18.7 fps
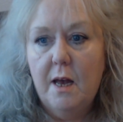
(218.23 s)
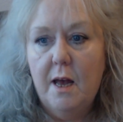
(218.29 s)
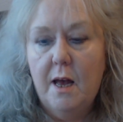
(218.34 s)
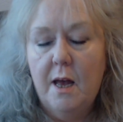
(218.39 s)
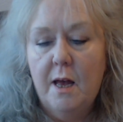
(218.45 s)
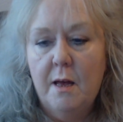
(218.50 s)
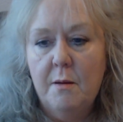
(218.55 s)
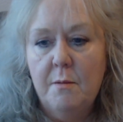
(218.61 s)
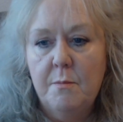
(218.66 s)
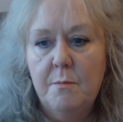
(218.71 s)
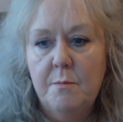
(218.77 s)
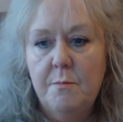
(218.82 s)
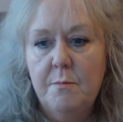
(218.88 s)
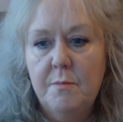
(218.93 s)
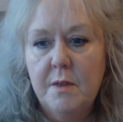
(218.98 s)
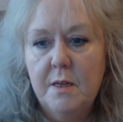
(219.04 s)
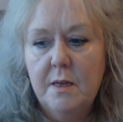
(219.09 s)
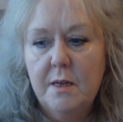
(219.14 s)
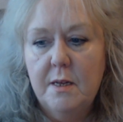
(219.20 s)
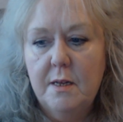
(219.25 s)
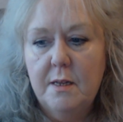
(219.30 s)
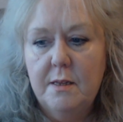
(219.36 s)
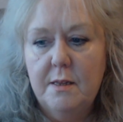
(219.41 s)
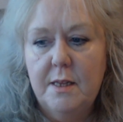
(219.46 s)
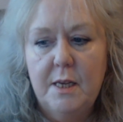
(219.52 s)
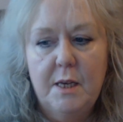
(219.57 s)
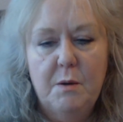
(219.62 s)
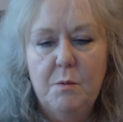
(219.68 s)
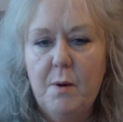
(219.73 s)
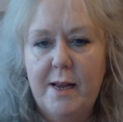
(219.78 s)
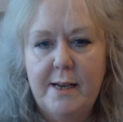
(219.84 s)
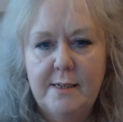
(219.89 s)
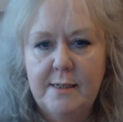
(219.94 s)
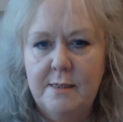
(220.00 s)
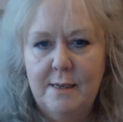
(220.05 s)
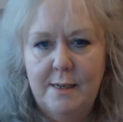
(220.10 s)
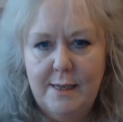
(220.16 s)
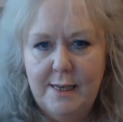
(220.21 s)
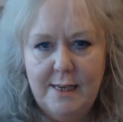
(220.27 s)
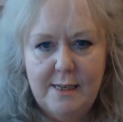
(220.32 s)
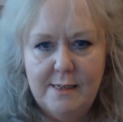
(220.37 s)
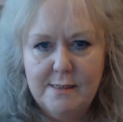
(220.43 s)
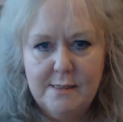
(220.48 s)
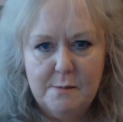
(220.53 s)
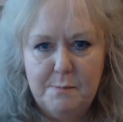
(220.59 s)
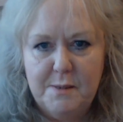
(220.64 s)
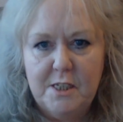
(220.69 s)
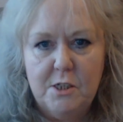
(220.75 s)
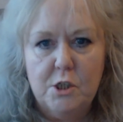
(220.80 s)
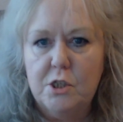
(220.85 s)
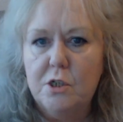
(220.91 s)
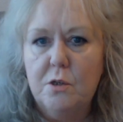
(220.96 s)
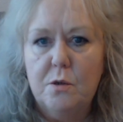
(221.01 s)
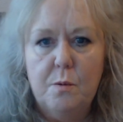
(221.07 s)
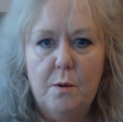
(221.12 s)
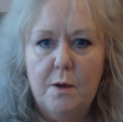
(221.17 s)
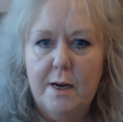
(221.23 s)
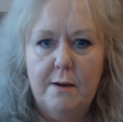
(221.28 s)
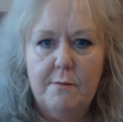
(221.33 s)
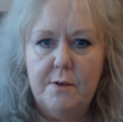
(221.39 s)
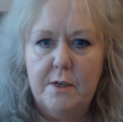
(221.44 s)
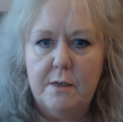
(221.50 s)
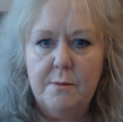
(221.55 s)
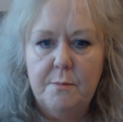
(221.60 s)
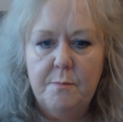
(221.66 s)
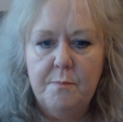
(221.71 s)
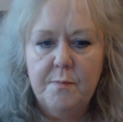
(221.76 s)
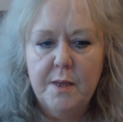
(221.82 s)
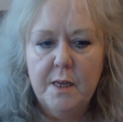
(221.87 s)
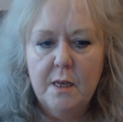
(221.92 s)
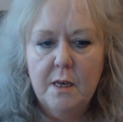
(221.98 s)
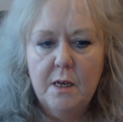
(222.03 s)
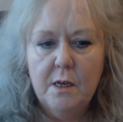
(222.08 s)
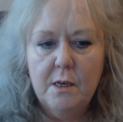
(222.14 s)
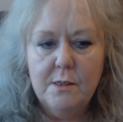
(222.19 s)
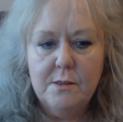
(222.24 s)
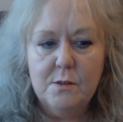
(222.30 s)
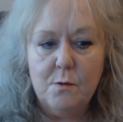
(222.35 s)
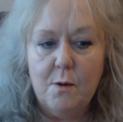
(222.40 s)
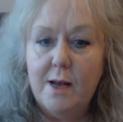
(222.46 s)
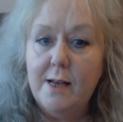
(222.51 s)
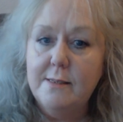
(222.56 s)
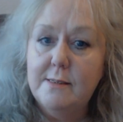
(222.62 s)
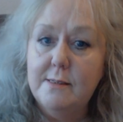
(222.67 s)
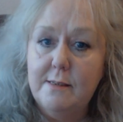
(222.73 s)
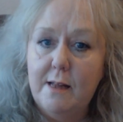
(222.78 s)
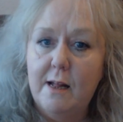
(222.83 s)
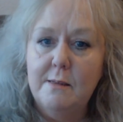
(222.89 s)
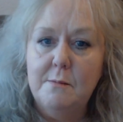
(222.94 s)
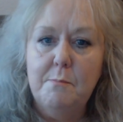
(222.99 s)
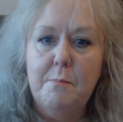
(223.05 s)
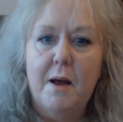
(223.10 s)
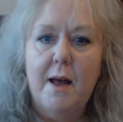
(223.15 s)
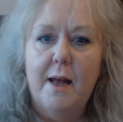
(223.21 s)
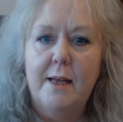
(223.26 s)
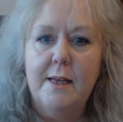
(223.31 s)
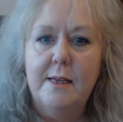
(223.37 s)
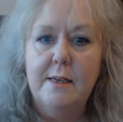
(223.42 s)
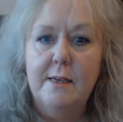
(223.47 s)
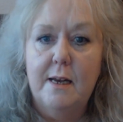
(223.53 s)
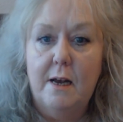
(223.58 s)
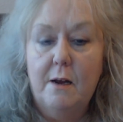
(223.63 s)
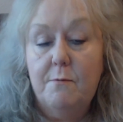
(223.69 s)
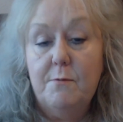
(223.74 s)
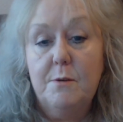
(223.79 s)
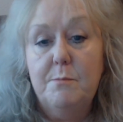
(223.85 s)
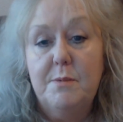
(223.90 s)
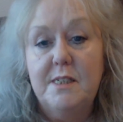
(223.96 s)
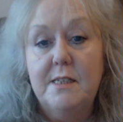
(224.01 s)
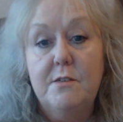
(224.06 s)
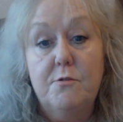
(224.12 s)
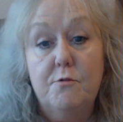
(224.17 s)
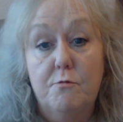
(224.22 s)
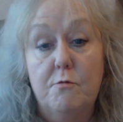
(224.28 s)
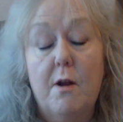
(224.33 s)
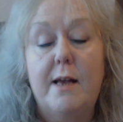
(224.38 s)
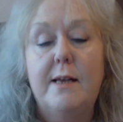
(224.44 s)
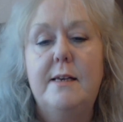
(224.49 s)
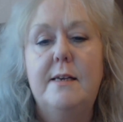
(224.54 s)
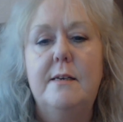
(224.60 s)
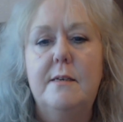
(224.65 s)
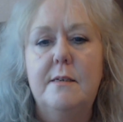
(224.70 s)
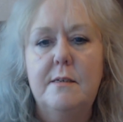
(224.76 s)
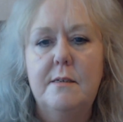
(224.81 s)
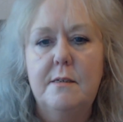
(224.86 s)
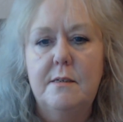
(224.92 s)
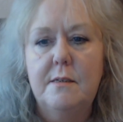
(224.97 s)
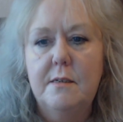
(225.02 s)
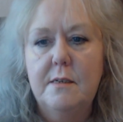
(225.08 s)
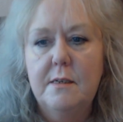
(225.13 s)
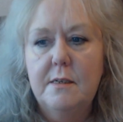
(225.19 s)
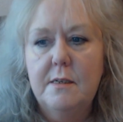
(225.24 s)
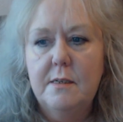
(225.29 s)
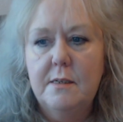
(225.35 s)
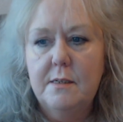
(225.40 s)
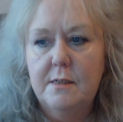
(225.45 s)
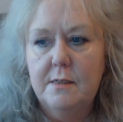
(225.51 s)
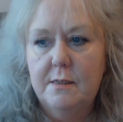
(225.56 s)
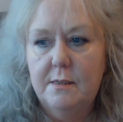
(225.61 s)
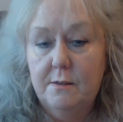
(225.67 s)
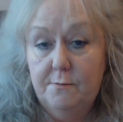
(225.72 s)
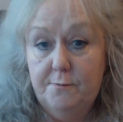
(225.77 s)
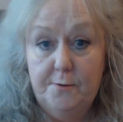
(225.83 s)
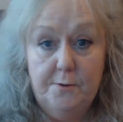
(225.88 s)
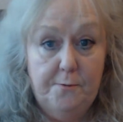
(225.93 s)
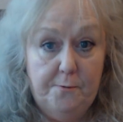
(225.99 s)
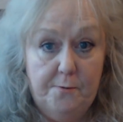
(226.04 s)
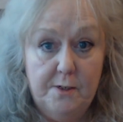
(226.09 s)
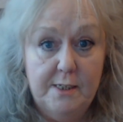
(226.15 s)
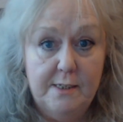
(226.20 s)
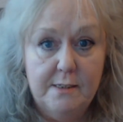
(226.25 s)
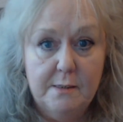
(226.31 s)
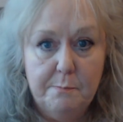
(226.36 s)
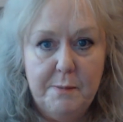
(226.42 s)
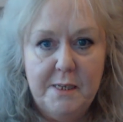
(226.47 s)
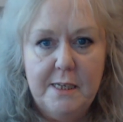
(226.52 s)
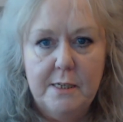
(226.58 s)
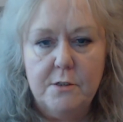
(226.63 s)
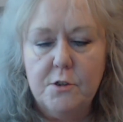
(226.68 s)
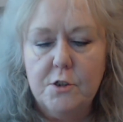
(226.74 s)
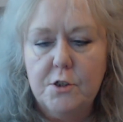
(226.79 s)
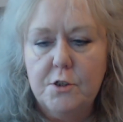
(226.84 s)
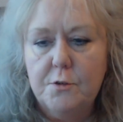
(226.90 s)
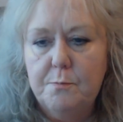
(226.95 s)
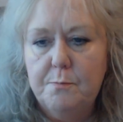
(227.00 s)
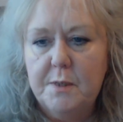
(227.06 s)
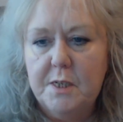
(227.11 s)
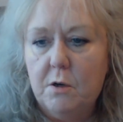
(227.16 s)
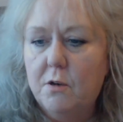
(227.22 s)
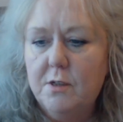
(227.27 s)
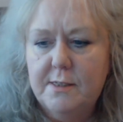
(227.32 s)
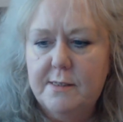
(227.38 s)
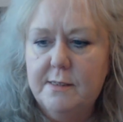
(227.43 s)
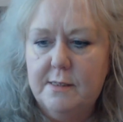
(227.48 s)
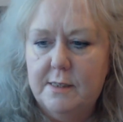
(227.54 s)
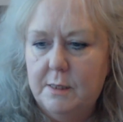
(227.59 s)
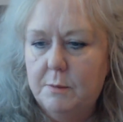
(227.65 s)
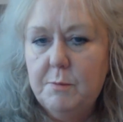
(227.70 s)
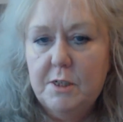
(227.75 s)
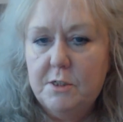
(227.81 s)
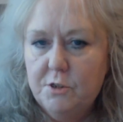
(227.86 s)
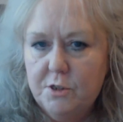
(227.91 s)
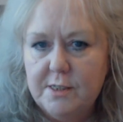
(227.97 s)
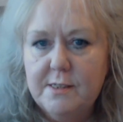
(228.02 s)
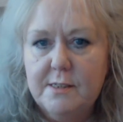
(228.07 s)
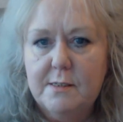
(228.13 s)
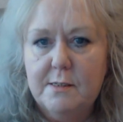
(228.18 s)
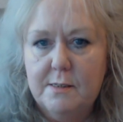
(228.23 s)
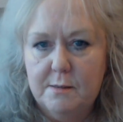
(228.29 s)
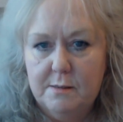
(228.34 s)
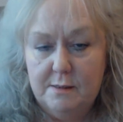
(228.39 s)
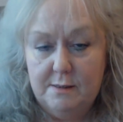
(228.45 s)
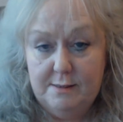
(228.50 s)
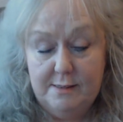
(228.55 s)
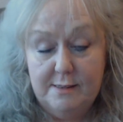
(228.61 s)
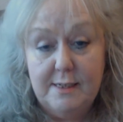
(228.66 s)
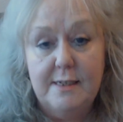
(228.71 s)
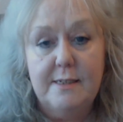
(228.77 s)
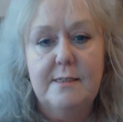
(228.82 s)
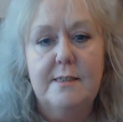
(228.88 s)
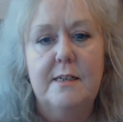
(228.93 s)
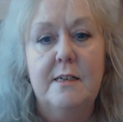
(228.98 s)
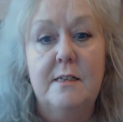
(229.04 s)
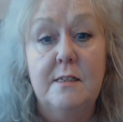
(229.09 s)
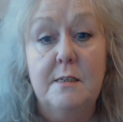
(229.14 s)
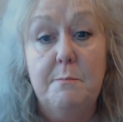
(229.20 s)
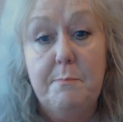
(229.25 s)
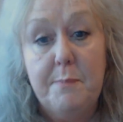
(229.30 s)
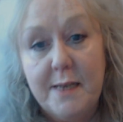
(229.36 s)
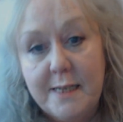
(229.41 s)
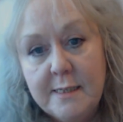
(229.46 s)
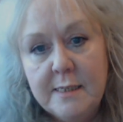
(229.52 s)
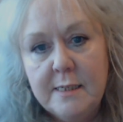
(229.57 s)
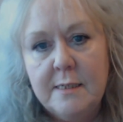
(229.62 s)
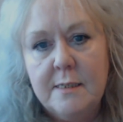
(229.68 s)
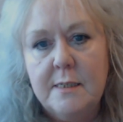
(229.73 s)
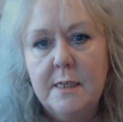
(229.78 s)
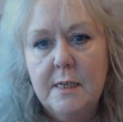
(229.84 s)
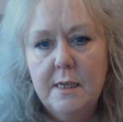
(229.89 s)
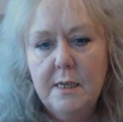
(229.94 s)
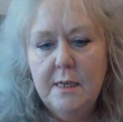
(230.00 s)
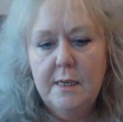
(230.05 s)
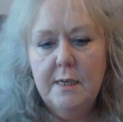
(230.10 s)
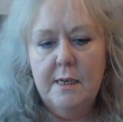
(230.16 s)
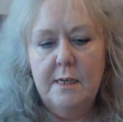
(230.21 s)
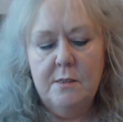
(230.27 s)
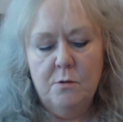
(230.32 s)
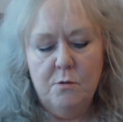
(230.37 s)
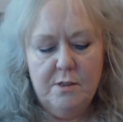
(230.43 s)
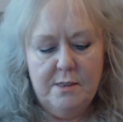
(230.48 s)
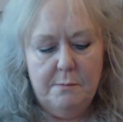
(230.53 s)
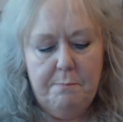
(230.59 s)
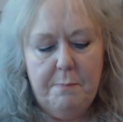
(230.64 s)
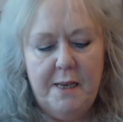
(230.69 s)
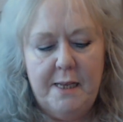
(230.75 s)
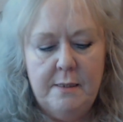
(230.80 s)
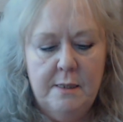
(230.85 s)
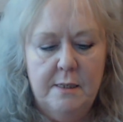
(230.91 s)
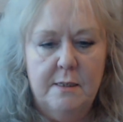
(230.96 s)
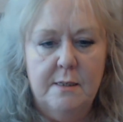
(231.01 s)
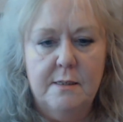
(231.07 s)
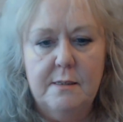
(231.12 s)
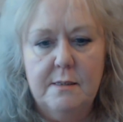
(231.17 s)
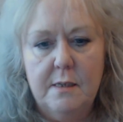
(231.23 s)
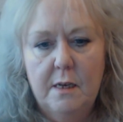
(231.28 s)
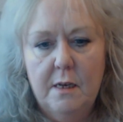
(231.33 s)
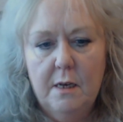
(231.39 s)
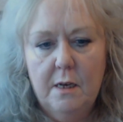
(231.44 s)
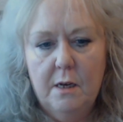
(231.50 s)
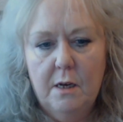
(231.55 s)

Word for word: um, they weren't hate speech or whatever. So I stand by everybody's right for free speech, because they were just stating an opinion, and those opinions